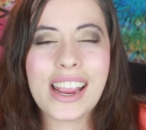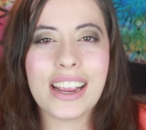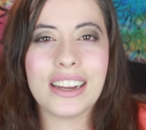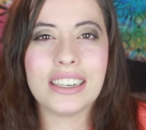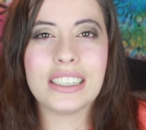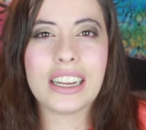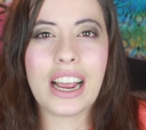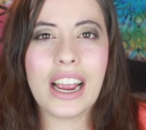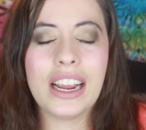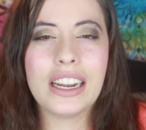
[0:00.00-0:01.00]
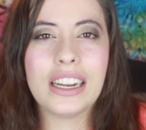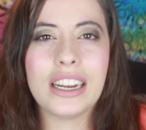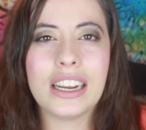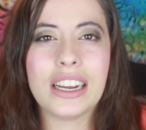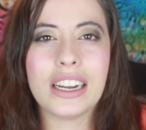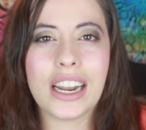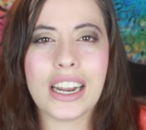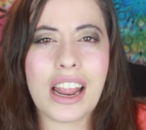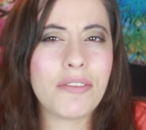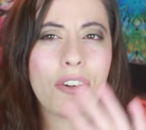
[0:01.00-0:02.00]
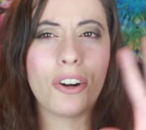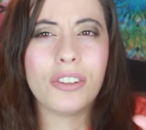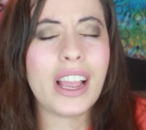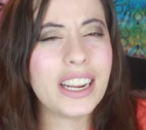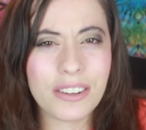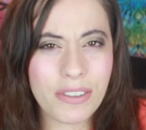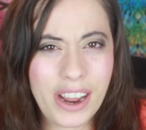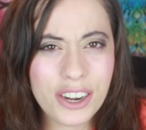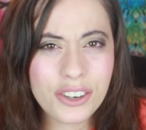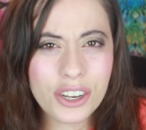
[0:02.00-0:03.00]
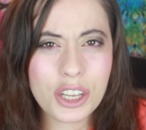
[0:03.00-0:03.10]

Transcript: and I never liked fish